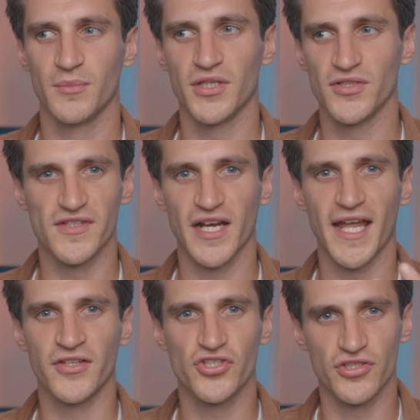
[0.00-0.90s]
because the
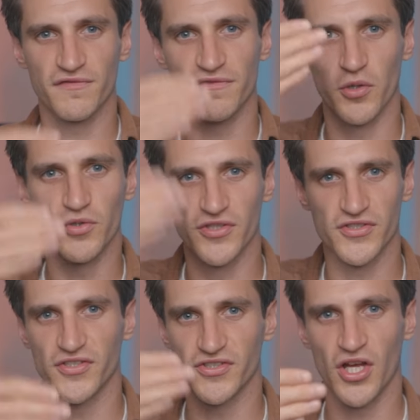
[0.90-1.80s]
lens just
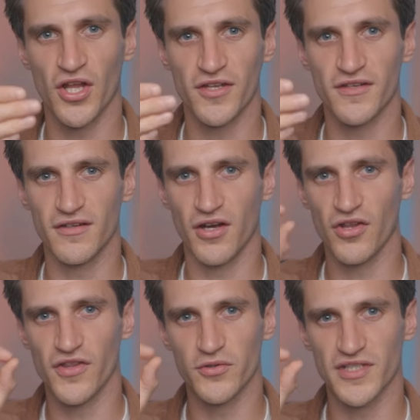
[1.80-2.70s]
focuses on,
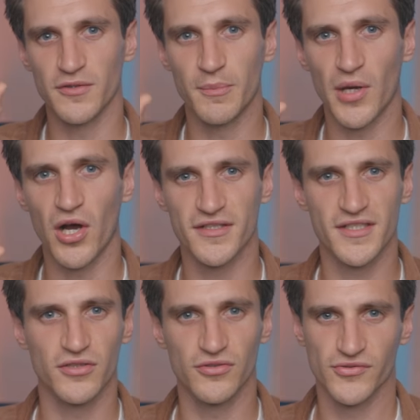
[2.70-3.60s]
on those little
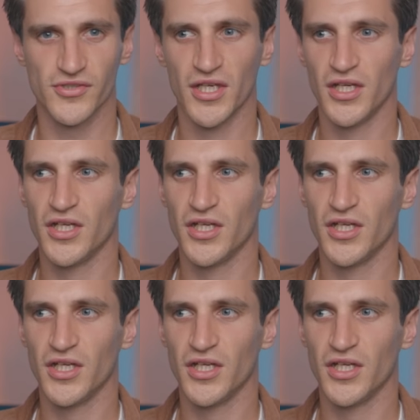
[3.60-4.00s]
particles.